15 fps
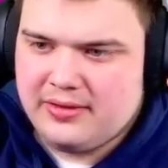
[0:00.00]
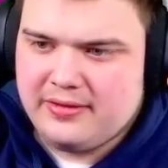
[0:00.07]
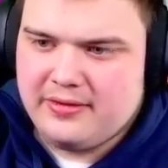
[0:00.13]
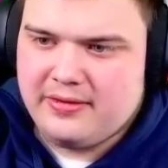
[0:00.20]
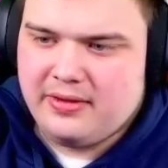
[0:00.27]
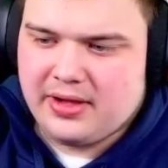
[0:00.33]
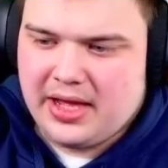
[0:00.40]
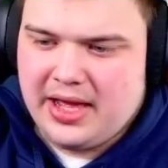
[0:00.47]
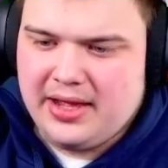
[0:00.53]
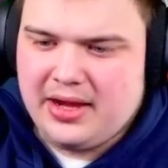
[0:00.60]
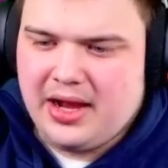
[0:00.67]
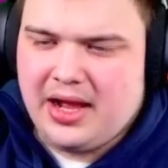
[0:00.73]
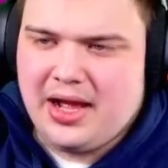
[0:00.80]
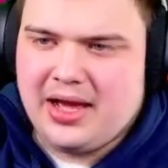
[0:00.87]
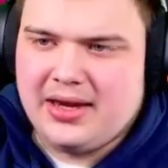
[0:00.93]
Okay,
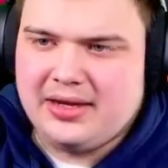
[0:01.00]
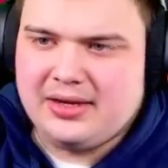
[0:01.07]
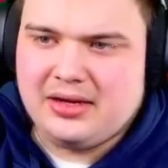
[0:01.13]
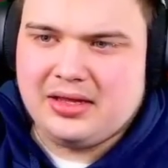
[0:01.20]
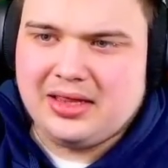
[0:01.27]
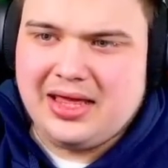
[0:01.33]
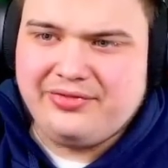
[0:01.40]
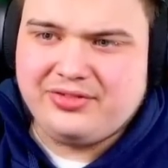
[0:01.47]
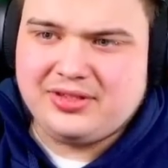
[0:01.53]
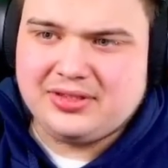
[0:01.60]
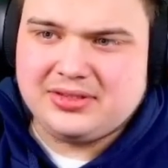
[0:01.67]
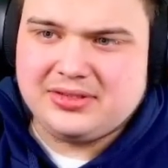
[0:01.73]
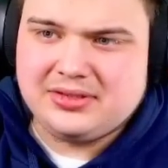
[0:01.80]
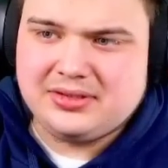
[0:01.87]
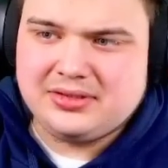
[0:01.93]
and left.
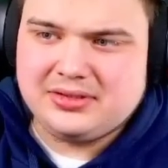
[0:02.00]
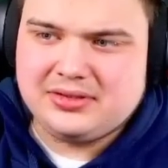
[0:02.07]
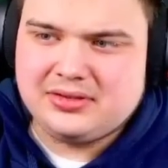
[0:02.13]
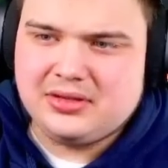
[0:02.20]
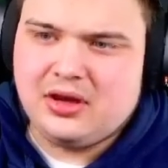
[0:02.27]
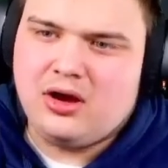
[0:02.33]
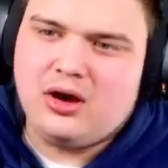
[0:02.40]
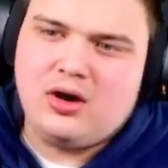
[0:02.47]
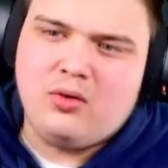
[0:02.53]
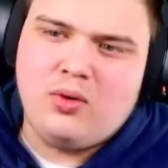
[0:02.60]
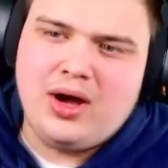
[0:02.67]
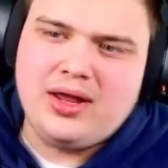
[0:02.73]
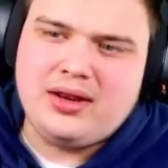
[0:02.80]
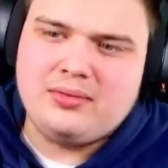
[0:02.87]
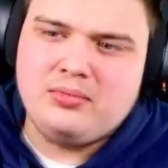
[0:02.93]
Oh,
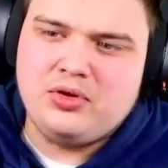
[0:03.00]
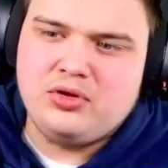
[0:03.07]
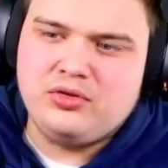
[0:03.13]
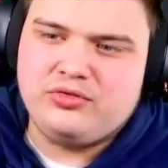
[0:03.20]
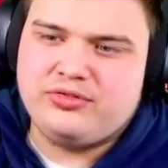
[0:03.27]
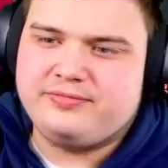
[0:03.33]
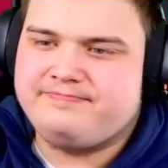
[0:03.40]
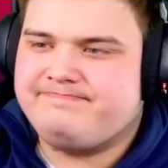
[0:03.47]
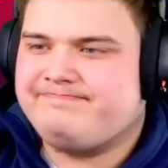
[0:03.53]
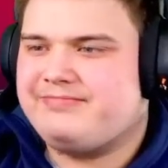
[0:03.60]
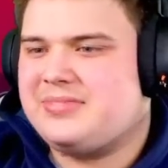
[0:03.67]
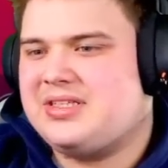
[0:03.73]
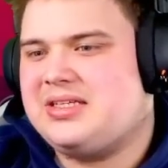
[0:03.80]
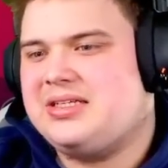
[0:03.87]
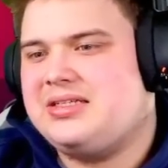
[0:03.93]
why did it move?
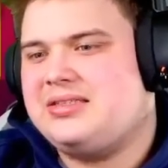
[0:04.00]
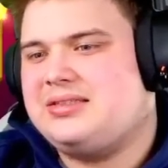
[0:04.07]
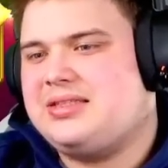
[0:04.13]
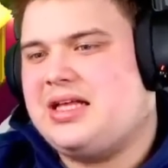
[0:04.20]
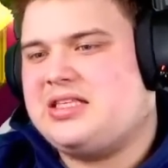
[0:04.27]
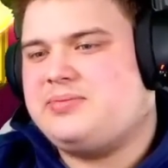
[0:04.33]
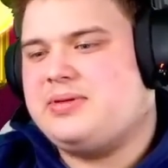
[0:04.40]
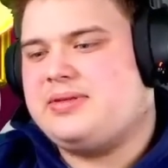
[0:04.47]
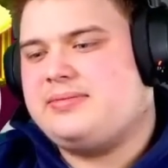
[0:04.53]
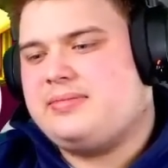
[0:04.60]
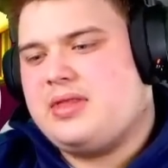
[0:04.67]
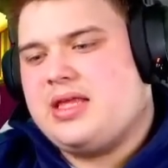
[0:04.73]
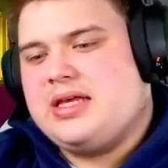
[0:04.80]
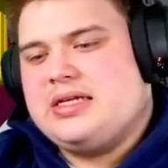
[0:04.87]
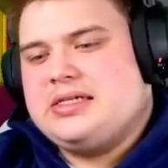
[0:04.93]
Dead spin.
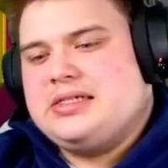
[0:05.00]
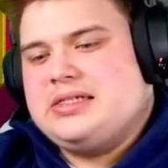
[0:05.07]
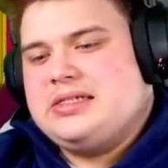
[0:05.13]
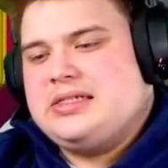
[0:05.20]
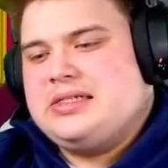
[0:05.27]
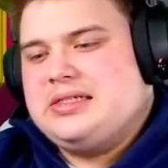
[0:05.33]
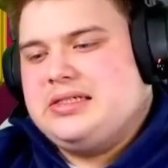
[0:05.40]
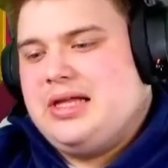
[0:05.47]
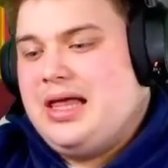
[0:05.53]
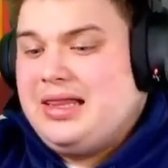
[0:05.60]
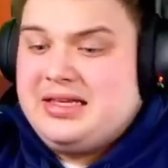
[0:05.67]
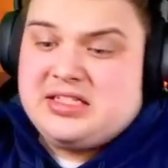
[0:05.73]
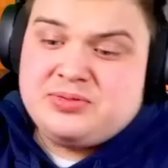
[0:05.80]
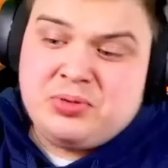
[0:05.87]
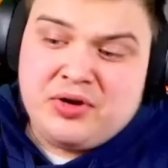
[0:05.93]
At
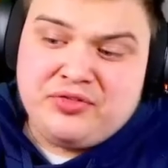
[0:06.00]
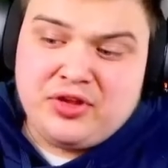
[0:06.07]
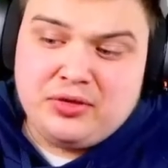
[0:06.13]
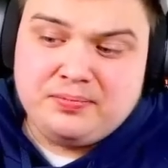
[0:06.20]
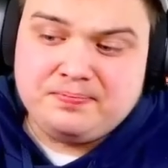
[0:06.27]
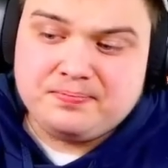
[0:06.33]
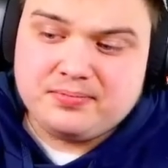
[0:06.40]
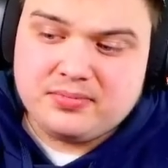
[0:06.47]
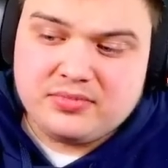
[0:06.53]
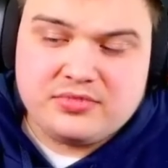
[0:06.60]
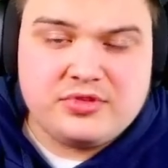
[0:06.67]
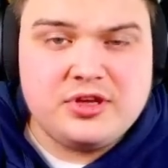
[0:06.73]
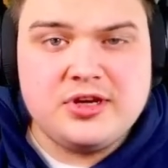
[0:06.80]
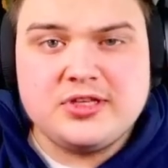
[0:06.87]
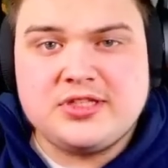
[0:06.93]
least it's profit, though.
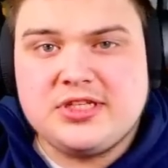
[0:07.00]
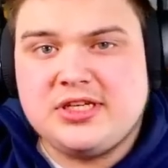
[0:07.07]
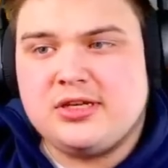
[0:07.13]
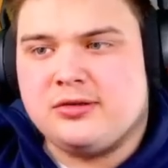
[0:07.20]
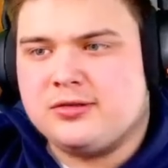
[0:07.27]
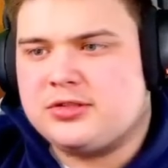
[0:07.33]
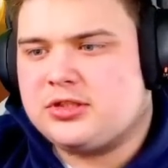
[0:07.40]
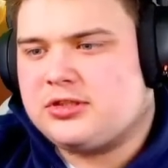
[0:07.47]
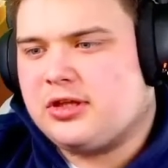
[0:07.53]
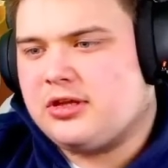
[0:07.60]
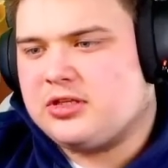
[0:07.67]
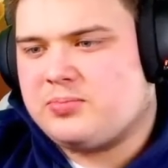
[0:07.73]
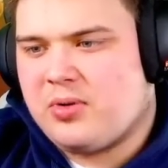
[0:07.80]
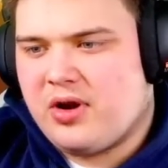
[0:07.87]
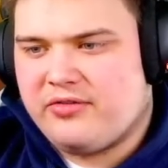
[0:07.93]

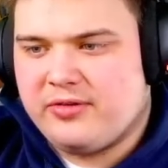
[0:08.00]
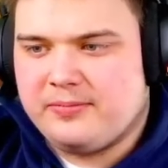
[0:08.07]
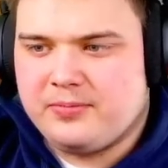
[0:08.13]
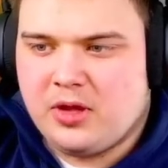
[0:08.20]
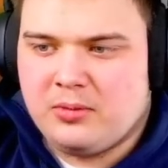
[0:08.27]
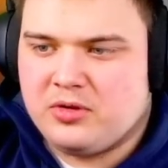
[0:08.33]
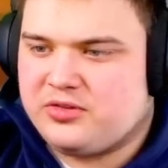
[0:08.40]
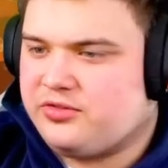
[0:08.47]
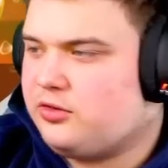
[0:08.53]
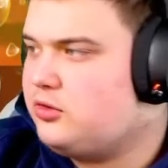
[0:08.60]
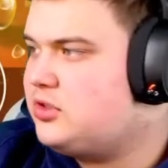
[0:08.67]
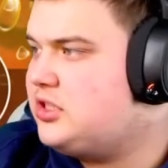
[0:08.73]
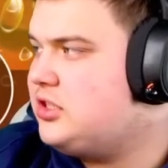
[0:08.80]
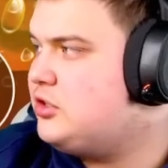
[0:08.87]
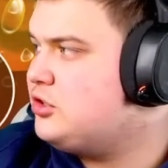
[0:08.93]
$1,300 profit. Almost
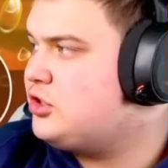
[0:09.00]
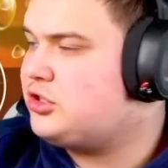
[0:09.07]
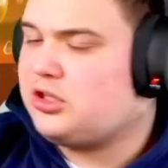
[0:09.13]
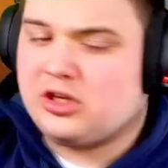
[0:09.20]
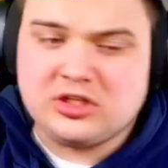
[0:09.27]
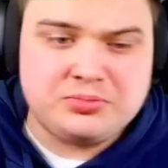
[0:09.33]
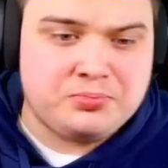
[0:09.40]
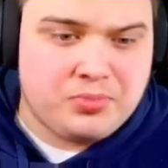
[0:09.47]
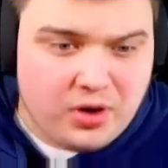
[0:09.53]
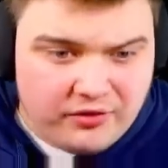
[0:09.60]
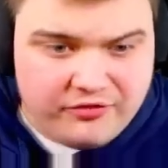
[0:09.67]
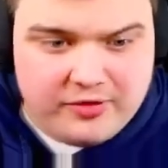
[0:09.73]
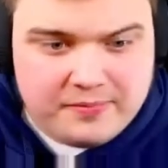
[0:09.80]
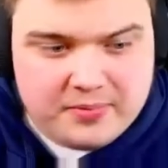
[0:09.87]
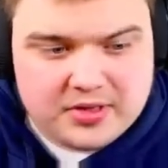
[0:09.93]
$1,400
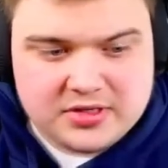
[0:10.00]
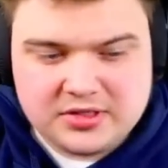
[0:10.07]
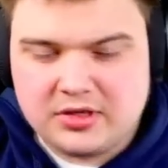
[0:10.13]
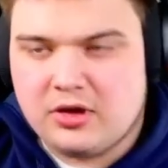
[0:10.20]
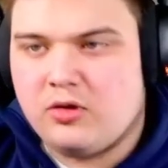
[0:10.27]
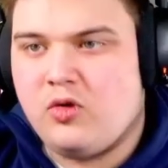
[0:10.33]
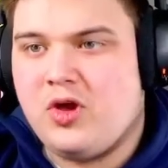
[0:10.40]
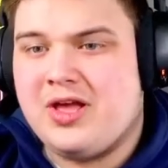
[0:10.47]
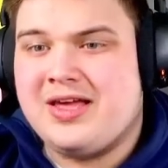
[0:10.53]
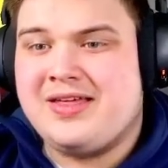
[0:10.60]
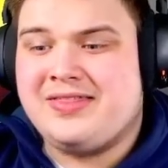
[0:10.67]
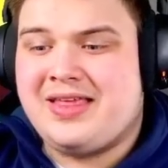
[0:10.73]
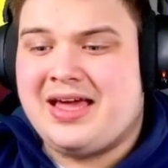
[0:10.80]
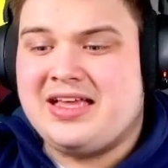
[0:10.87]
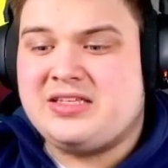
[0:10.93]
profit. So,
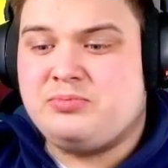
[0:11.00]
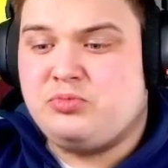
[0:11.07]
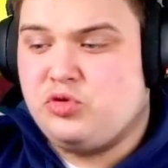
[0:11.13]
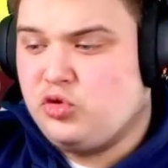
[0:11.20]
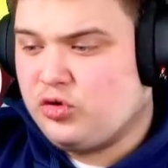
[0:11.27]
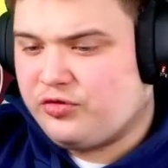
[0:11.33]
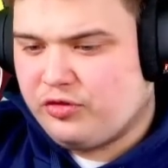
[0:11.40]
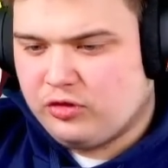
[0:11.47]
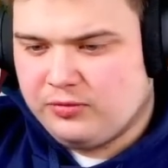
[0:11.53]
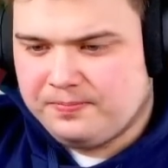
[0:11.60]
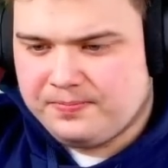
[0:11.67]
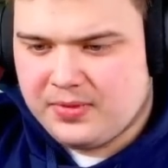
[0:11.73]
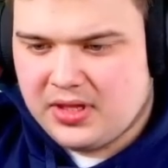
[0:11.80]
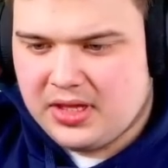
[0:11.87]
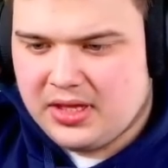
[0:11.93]
that is beautiful.
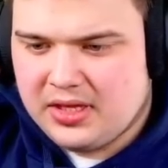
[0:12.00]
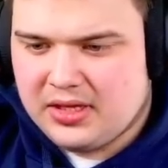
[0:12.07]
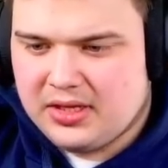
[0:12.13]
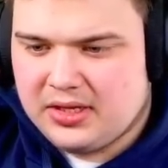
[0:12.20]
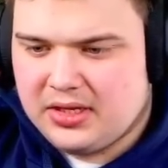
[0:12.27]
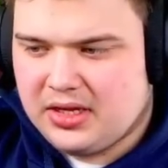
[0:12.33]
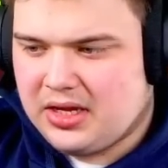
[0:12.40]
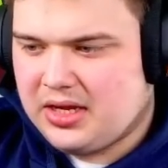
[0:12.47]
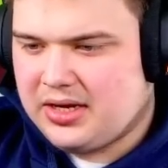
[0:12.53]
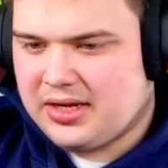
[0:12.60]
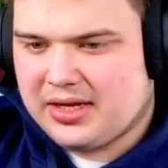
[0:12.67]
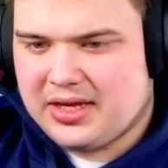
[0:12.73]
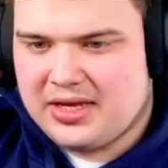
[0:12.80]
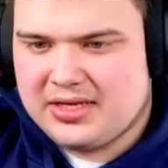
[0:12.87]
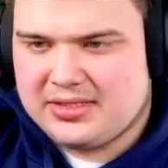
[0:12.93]
And I
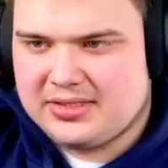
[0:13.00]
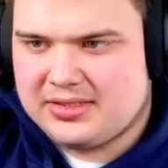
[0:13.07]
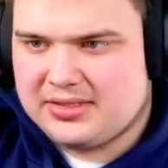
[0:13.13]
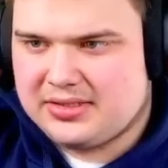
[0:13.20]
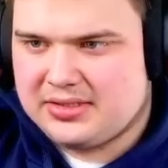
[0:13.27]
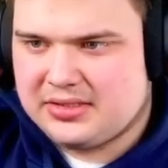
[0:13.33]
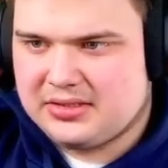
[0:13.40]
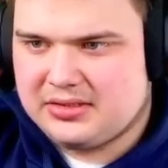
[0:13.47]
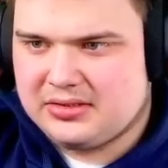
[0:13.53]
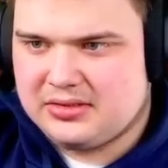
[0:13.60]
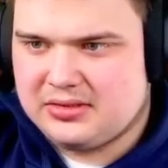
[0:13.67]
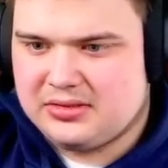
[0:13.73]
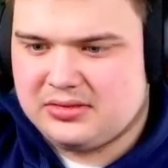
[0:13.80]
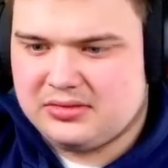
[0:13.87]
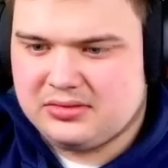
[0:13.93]
guess
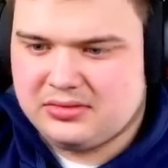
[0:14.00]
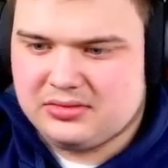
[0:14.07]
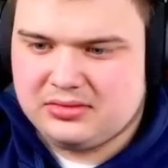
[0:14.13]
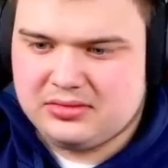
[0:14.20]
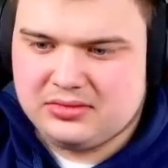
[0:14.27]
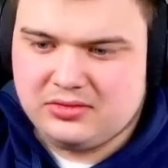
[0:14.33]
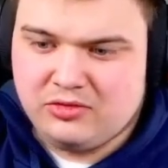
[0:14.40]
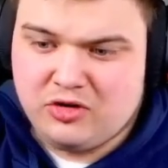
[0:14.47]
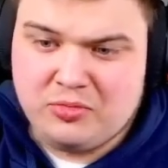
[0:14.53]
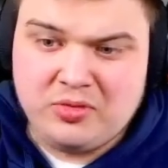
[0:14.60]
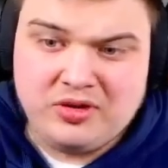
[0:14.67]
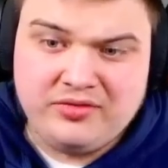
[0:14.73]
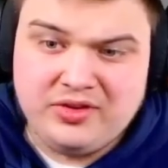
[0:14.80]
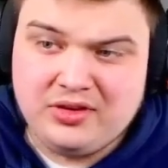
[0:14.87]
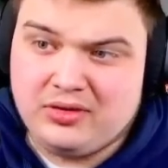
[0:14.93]
we're up on
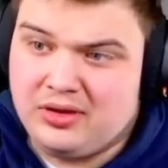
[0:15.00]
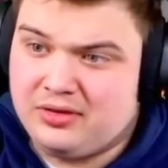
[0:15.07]
the video now.